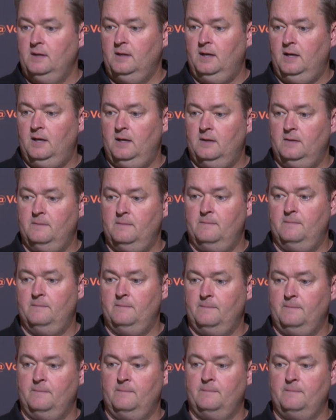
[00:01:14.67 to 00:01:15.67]

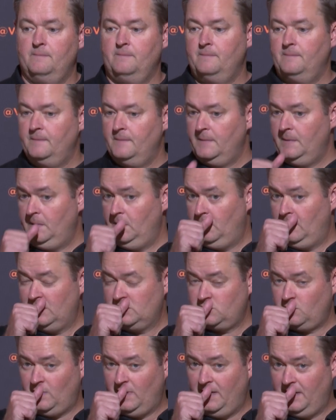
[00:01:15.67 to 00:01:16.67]
you know,
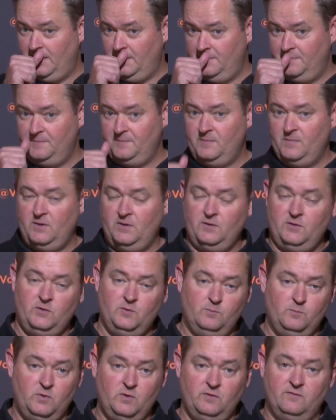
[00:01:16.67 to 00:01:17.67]
that's why you
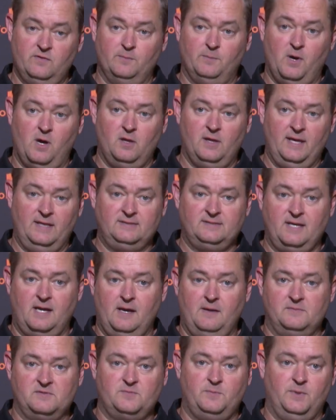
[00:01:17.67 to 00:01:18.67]
move the ball at
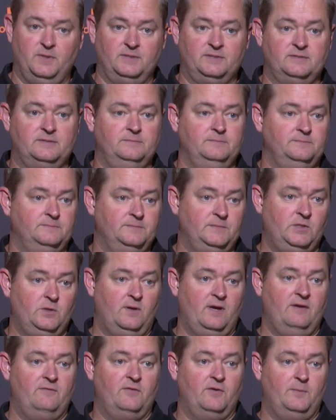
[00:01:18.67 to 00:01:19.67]
times, but you don't
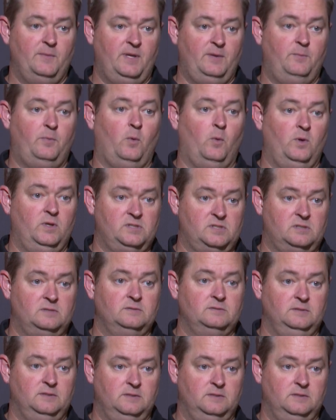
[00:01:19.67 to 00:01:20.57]
have very many points.